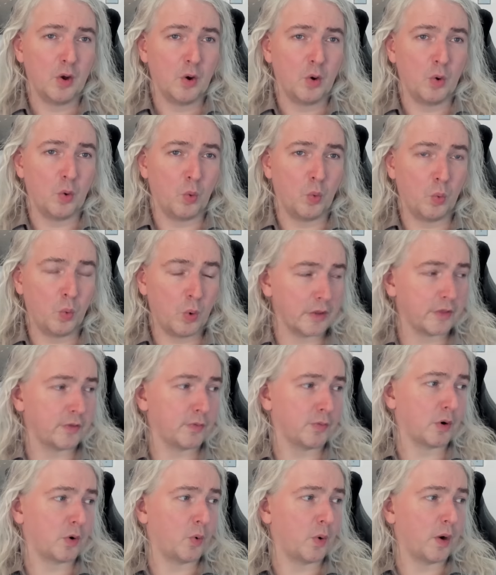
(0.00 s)
What's
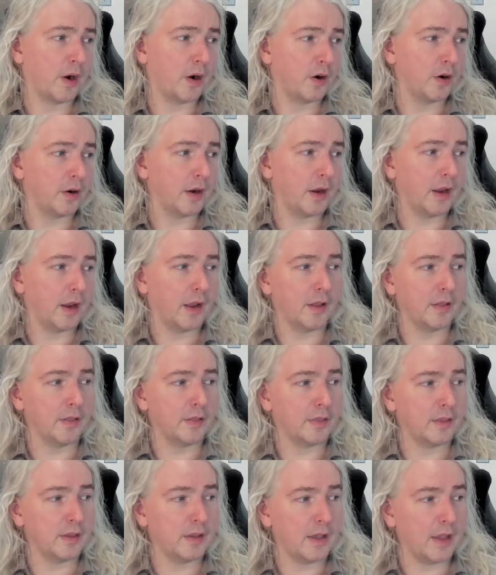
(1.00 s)
required? And
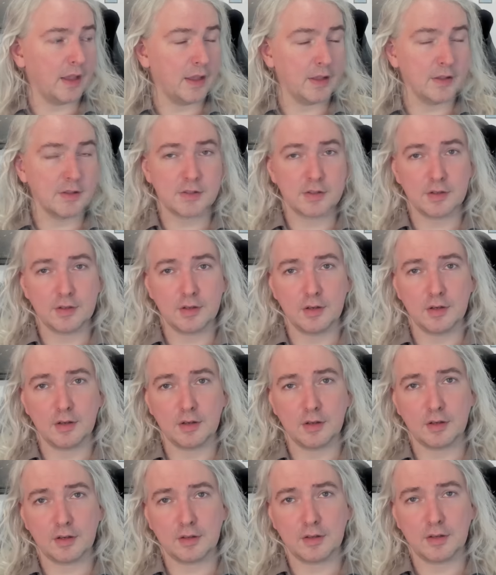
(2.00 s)
the answer
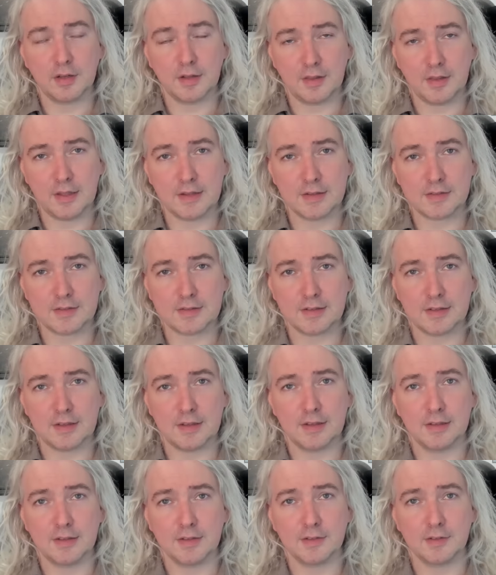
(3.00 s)
to this
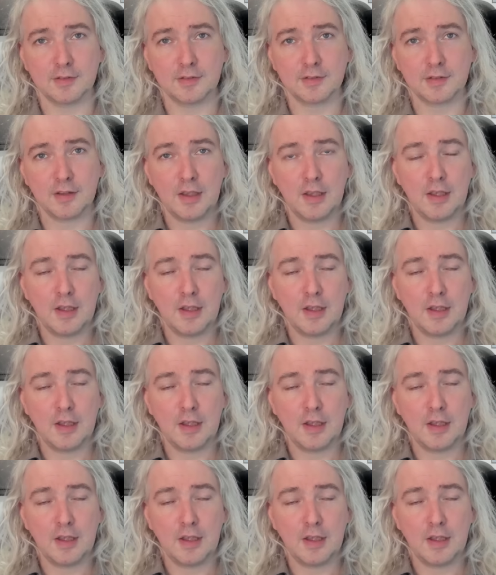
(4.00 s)
is